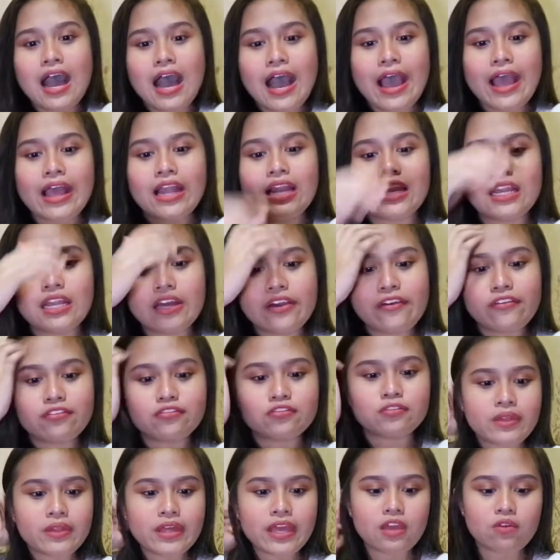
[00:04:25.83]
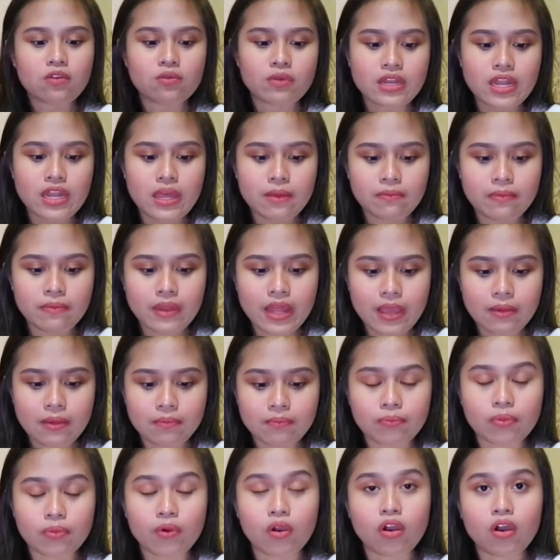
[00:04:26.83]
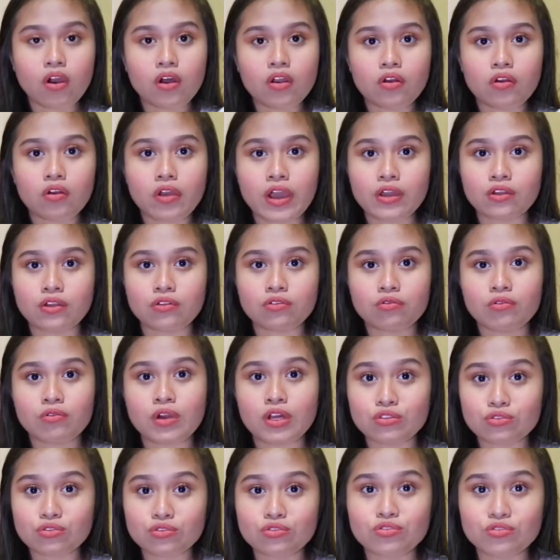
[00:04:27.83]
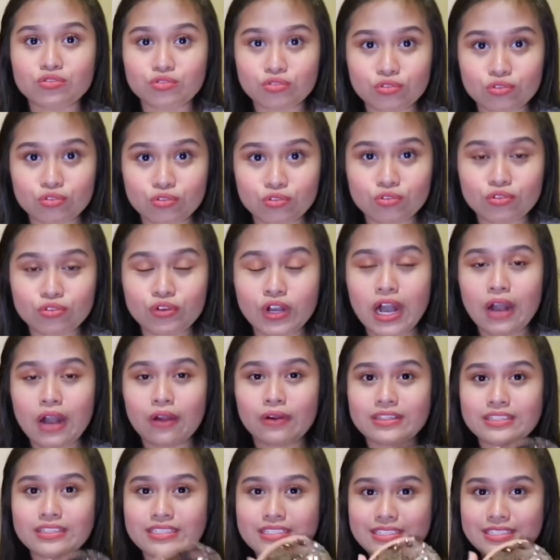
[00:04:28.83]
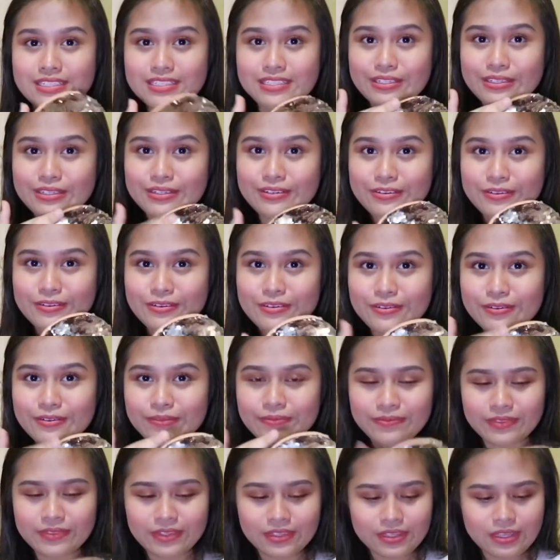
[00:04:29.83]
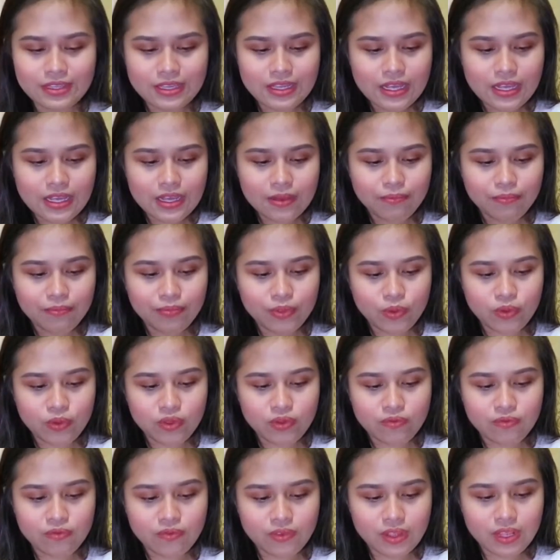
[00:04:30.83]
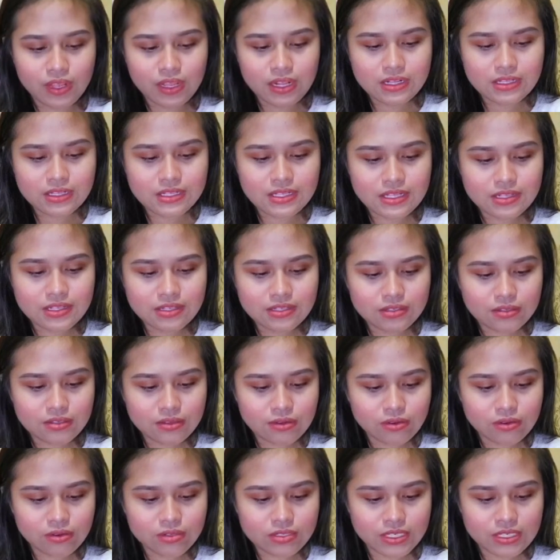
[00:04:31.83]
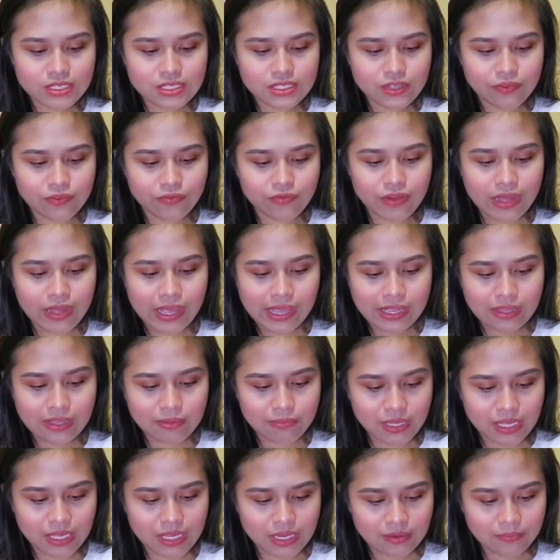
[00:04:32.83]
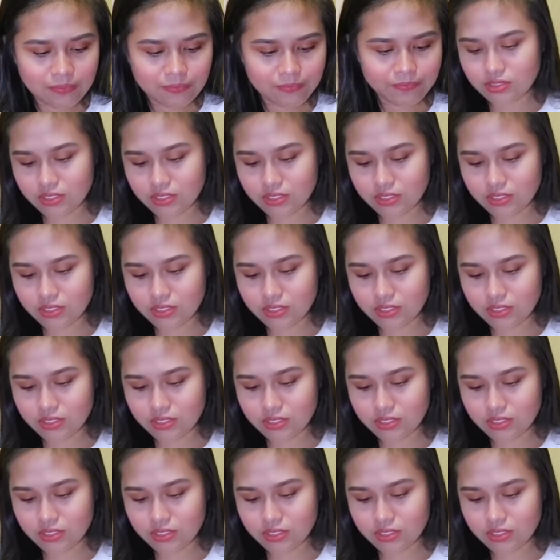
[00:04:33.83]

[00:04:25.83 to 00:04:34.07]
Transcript: I love to wear it when I'm like bored or I don't know what to do. I would just, you know, play with it. It's just so satisfying, man.